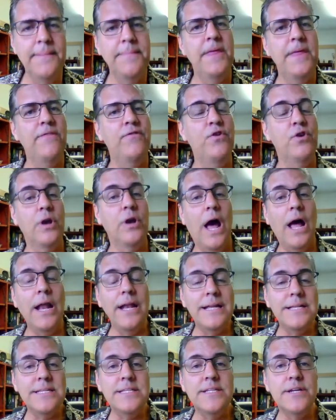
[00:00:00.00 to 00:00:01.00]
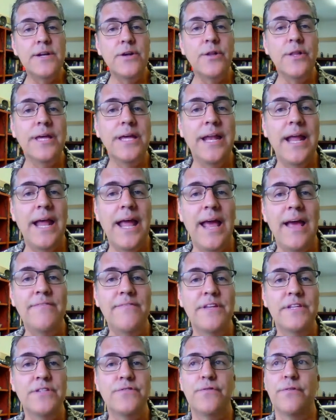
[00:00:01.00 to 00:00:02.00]
If you're not necessarily going to have
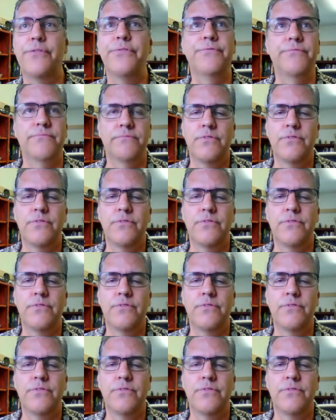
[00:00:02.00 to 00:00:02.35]
this for